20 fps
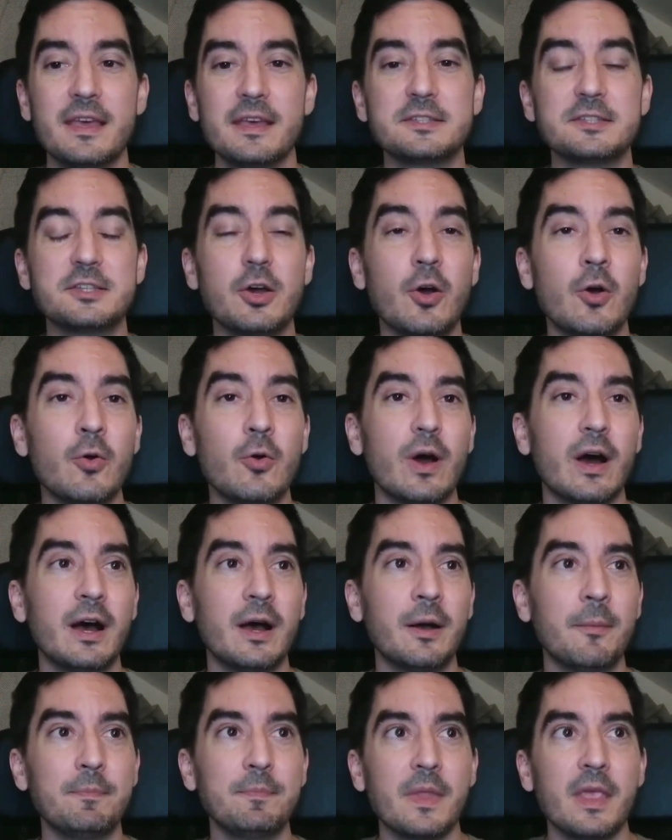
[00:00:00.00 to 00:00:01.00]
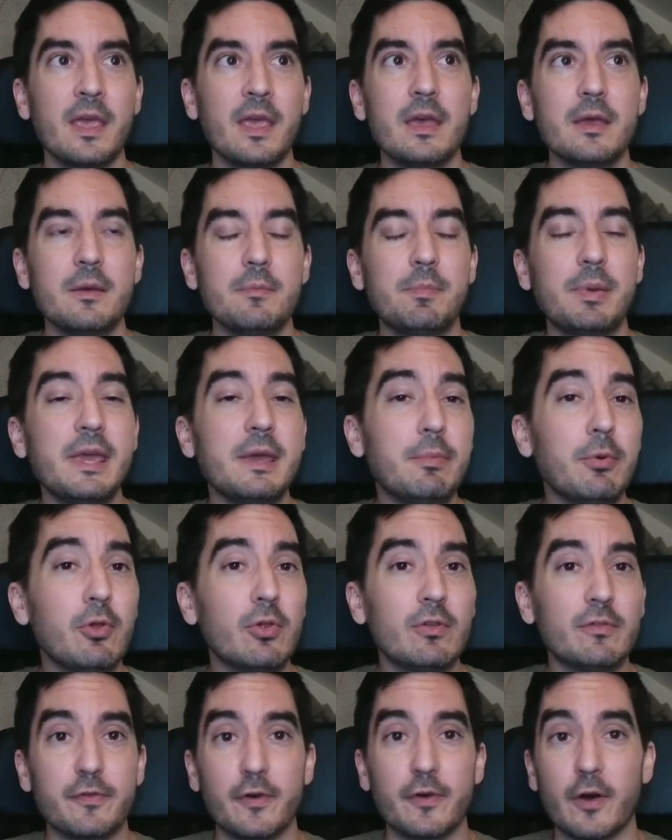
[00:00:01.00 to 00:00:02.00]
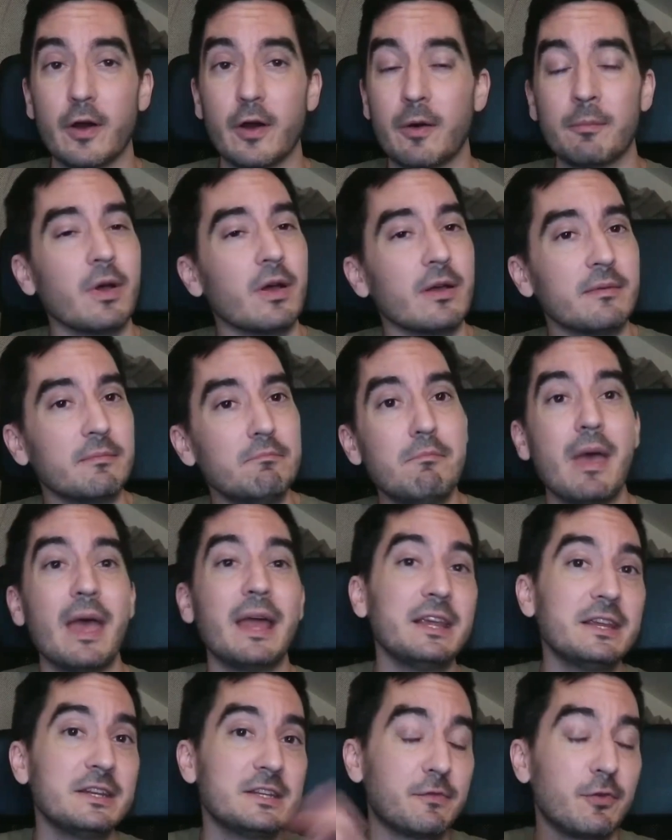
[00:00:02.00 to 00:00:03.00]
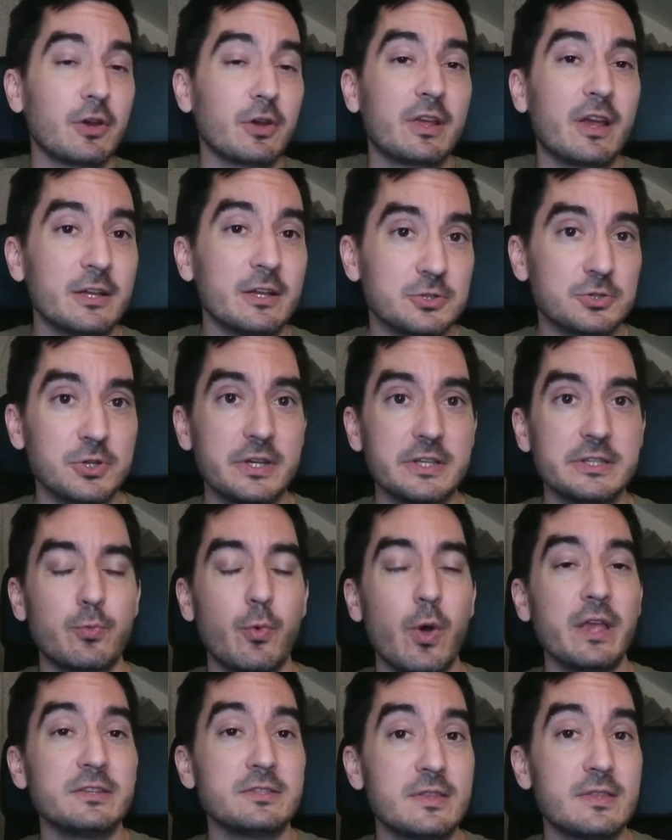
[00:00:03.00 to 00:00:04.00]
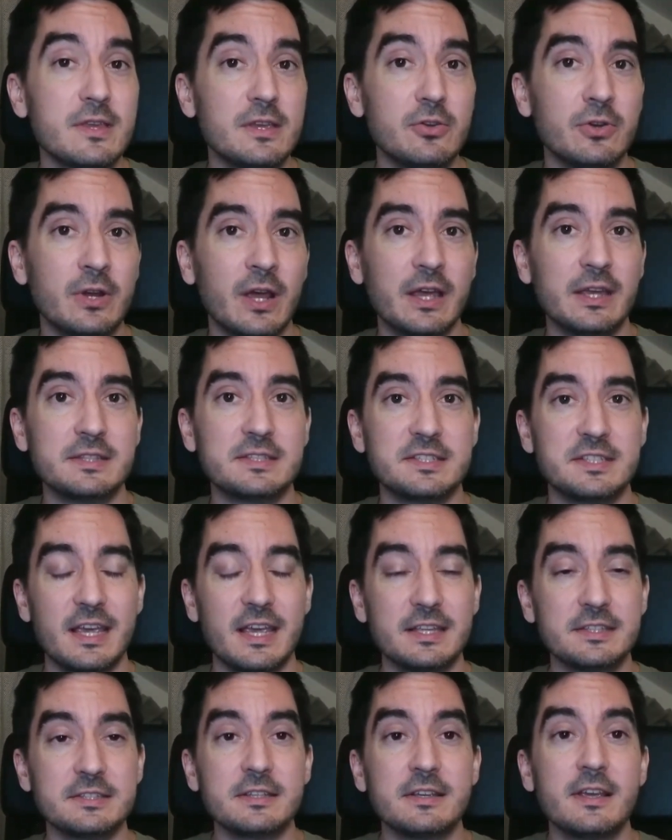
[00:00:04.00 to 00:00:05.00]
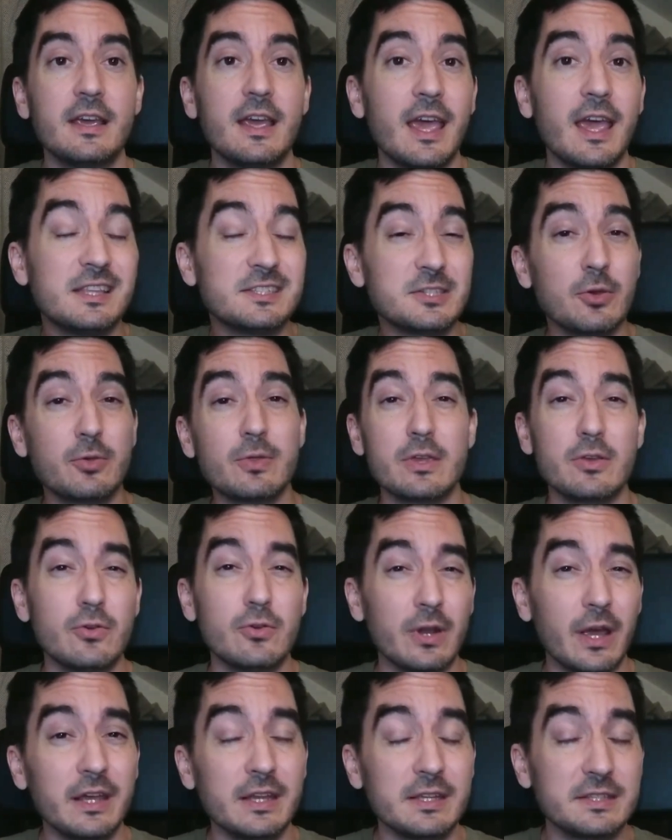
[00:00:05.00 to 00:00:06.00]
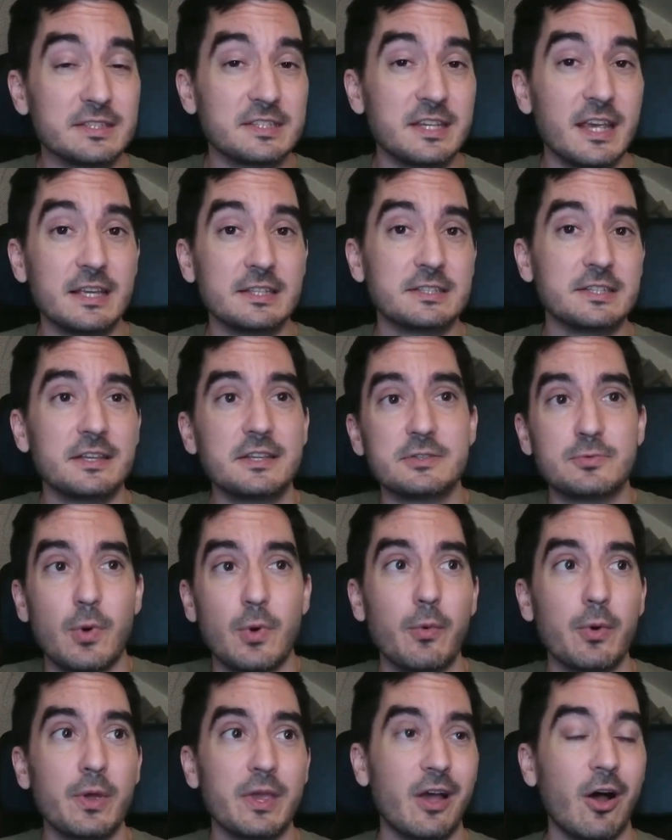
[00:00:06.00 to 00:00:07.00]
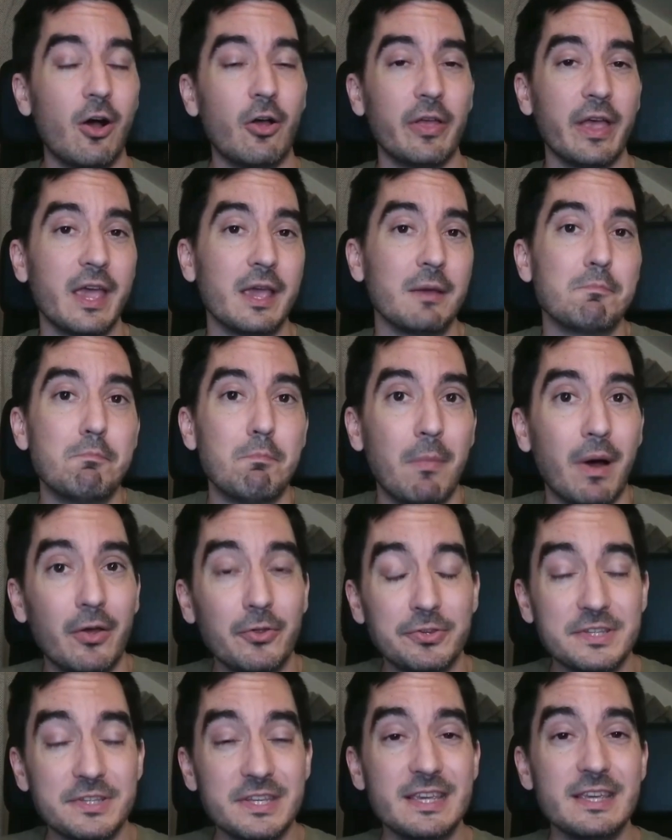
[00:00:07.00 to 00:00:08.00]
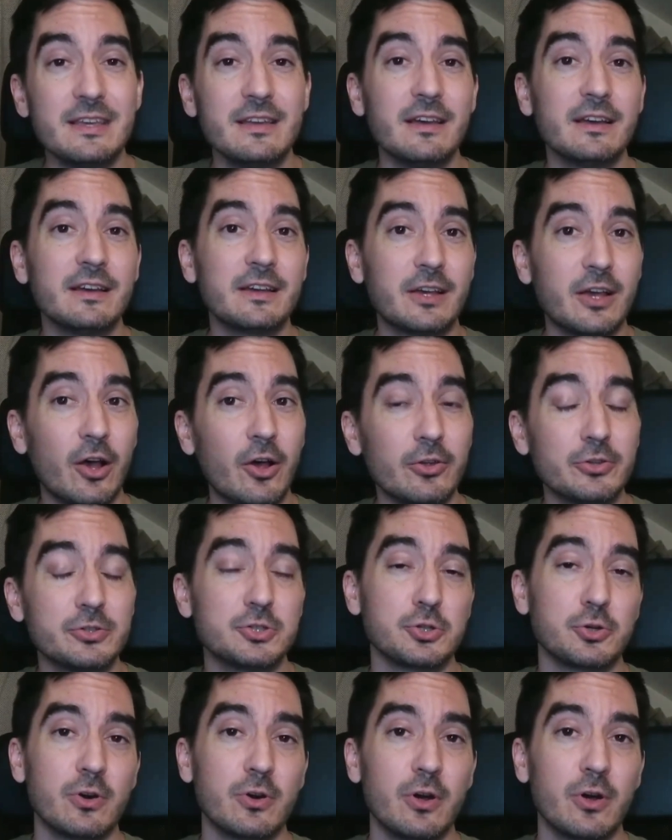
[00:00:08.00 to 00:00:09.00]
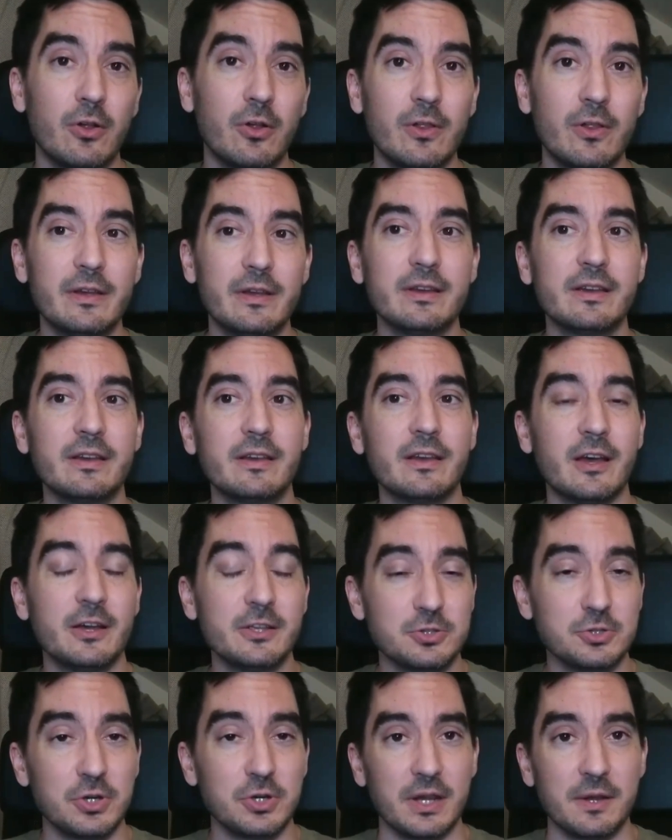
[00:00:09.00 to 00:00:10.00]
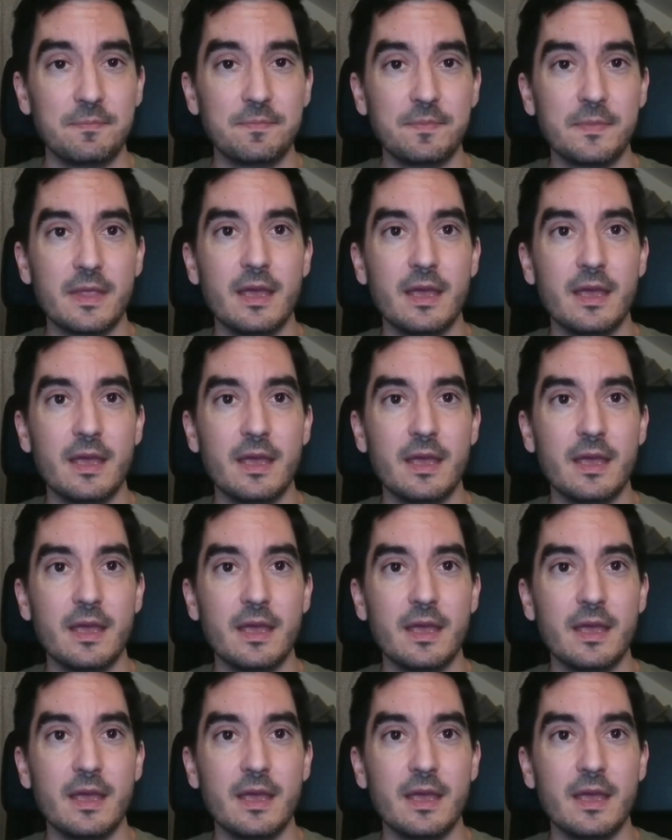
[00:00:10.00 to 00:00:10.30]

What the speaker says: So people from many different countries went to the United States. And so the United States is what we call a multicultural country.